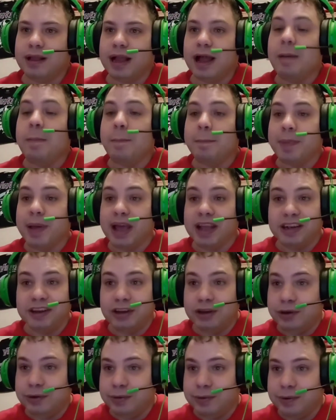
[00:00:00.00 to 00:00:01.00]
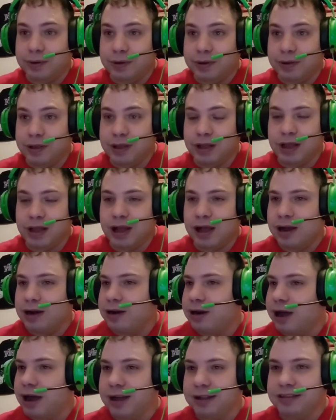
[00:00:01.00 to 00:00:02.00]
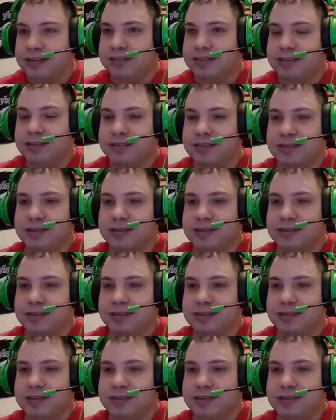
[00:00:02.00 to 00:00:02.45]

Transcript: I bet you a lot.